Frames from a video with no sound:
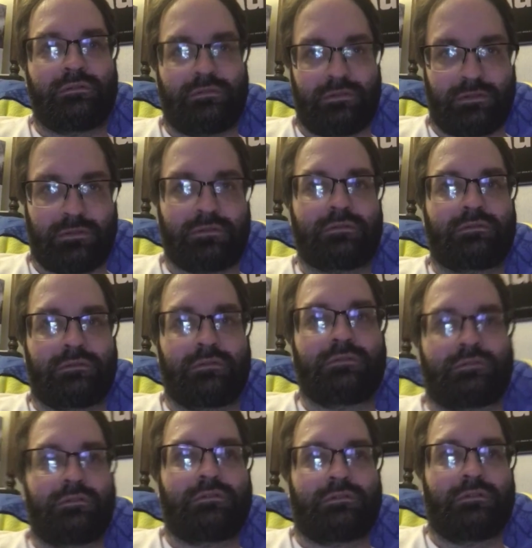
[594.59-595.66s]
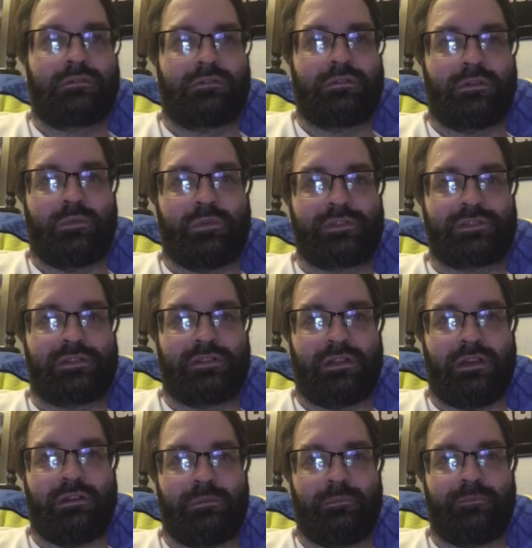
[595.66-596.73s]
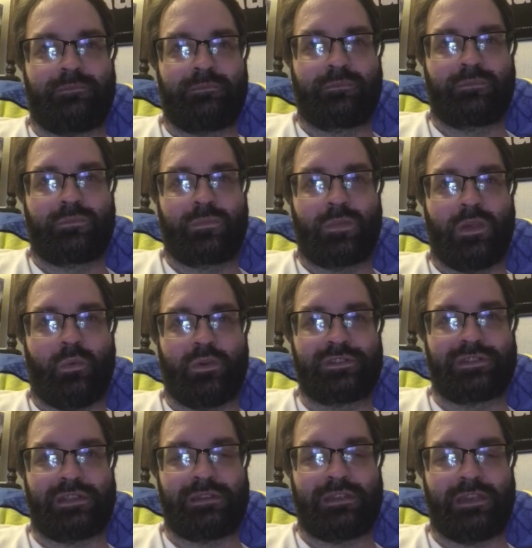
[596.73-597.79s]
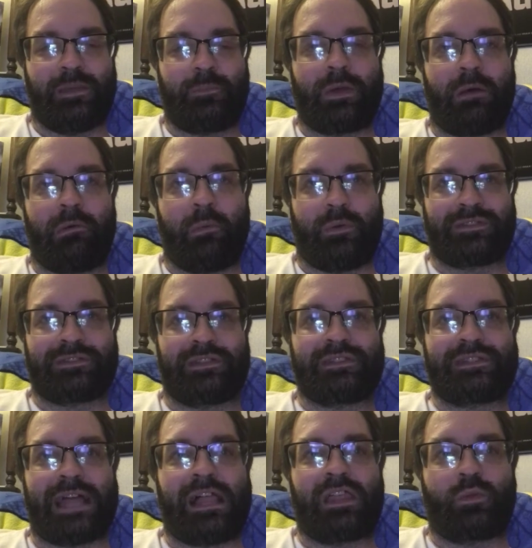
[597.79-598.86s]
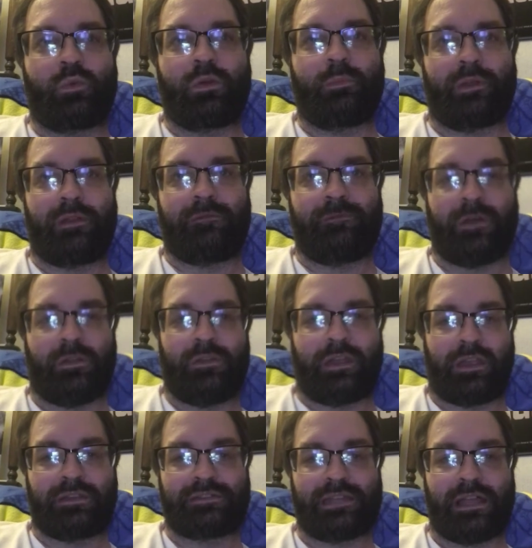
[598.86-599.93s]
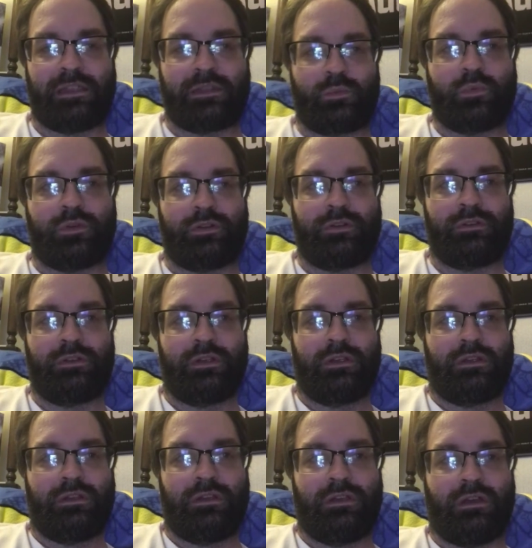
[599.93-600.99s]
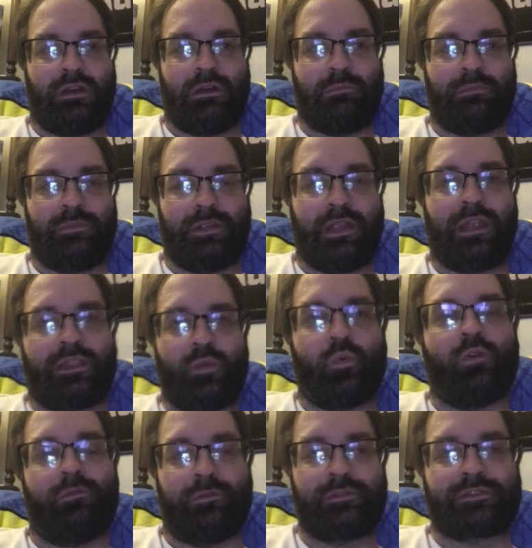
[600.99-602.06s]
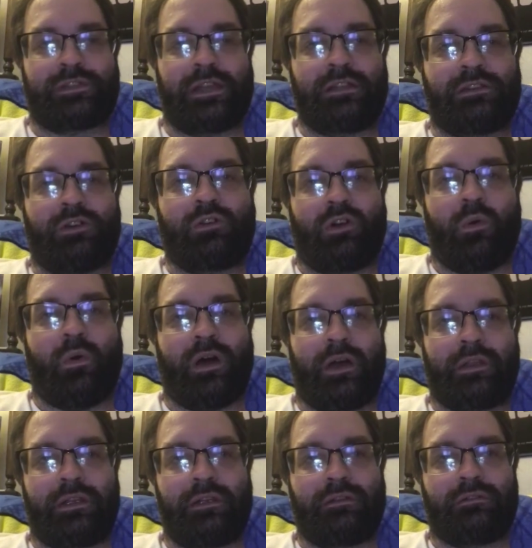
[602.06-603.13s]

Yeah. It probably wasn't a solid wood, but it felt like a solid wood. And it had the Wolfenstein logo on it.